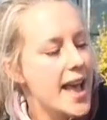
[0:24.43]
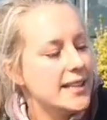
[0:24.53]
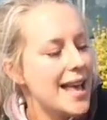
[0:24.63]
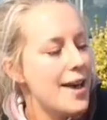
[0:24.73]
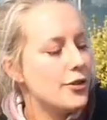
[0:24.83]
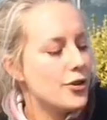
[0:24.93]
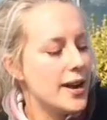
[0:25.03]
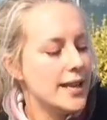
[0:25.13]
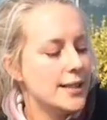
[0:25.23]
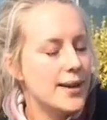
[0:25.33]
It's
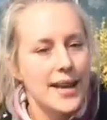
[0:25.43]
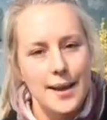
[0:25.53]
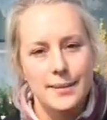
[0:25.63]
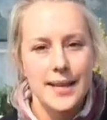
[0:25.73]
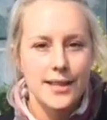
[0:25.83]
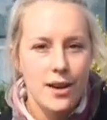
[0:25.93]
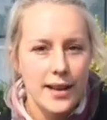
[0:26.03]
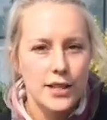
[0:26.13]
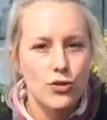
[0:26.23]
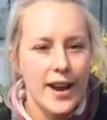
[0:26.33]
evergreen, so it keeps these
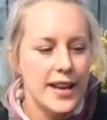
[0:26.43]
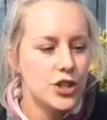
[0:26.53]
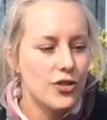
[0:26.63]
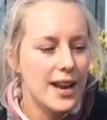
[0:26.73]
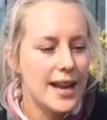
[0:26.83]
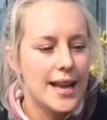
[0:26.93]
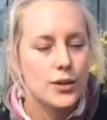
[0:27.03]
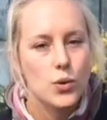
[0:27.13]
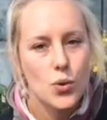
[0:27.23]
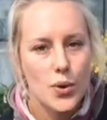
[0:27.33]
nice greyish green
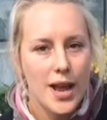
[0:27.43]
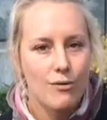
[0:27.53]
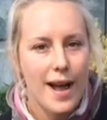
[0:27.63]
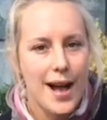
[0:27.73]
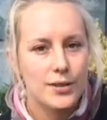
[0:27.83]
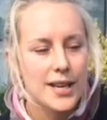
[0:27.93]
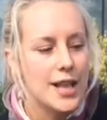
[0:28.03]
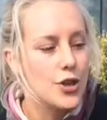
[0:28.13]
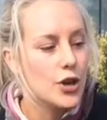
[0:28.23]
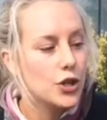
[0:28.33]
leaves all year round,
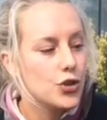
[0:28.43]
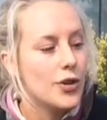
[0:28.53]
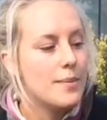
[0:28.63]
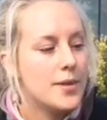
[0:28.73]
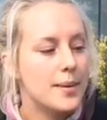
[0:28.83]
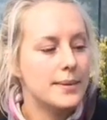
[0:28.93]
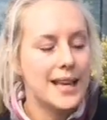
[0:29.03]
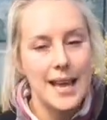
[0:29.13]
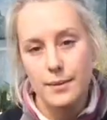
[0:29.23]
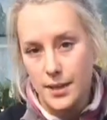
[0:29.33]
and you can trim them
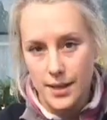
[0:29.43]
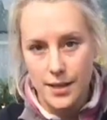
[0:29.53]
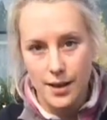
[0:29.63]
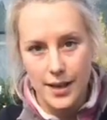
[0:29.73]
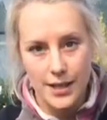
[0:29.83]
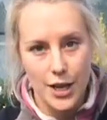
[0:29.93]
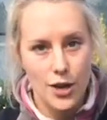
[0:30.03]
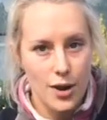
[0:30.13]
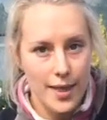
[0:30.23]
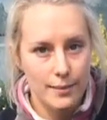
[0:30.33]
to keep them to the size that
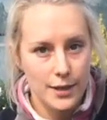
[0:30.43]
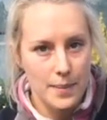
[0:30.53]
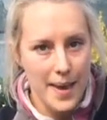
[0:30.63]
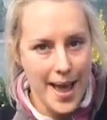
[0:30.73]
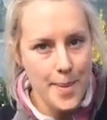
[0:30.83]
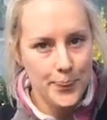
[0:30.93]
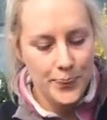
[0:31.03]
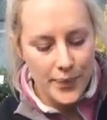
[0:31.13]
you'd like them to be.